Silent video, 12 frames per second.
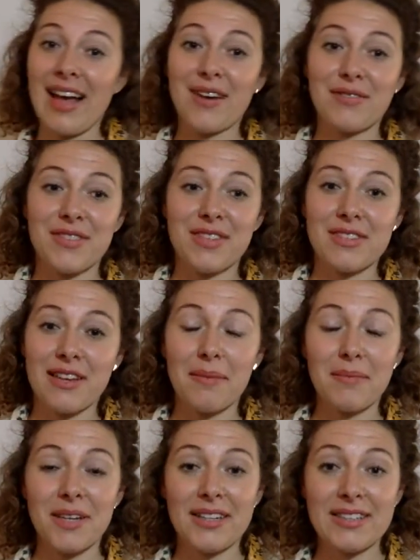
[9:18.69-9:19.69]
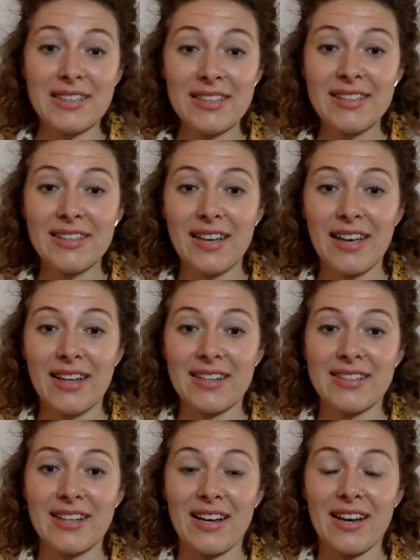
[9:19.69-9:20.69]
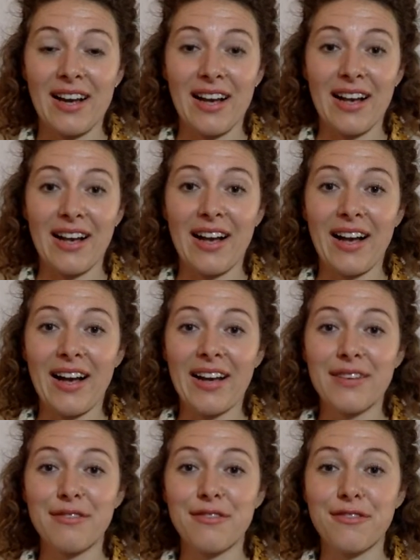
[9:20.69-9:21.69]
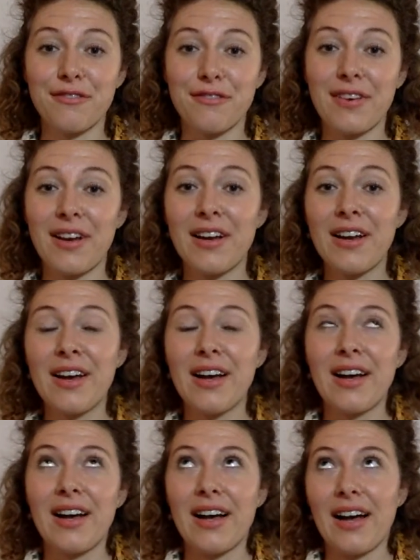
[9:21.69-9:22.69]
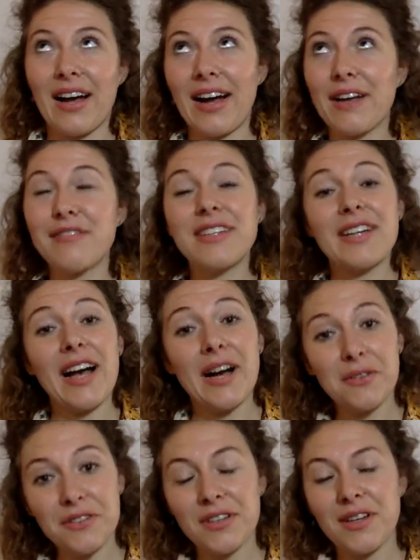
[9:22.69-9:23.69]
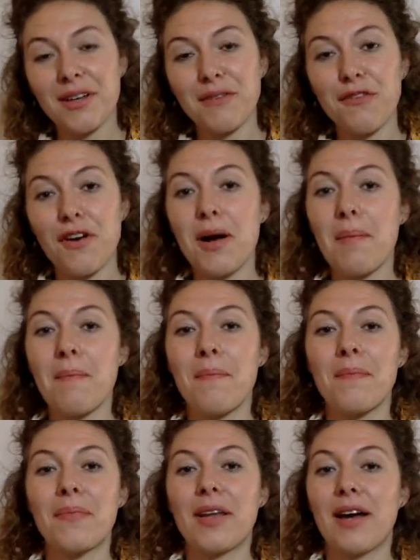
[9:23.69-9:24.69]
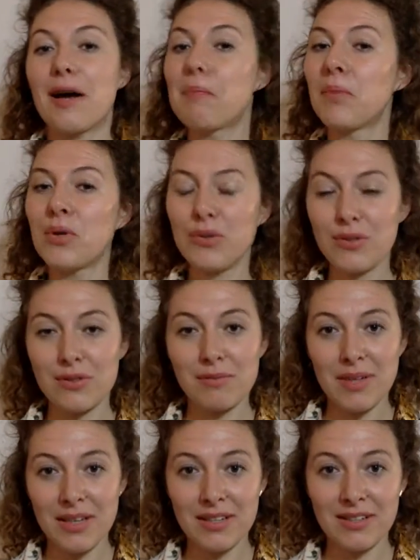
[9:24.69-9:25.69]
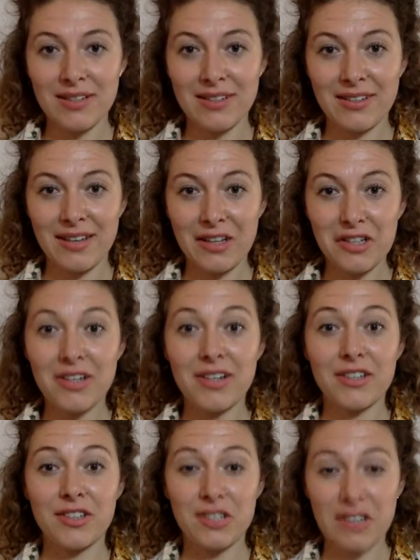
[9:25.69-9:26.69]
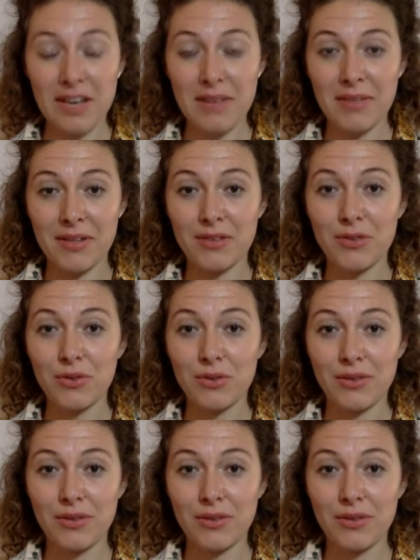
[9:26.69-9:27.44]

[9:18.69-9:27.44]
have since I'm 19, and I've encountered it from a most amazing, actually, shaman,